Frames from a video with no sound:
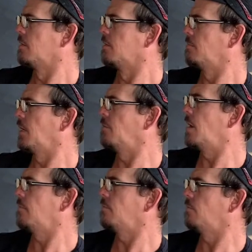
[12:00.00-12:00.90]
But
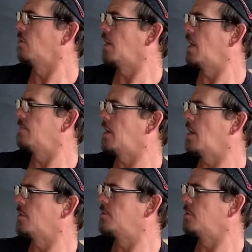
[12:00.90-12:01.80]
anyway, what I am going
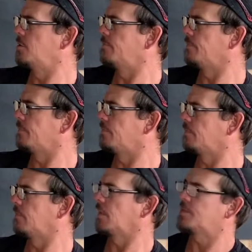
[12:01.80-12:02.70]
to do,
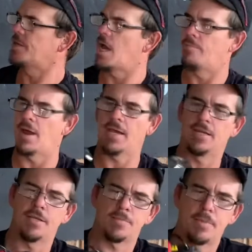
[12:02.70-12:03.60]
start breaking
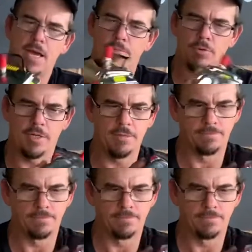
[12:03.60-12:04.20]
this bad boy in.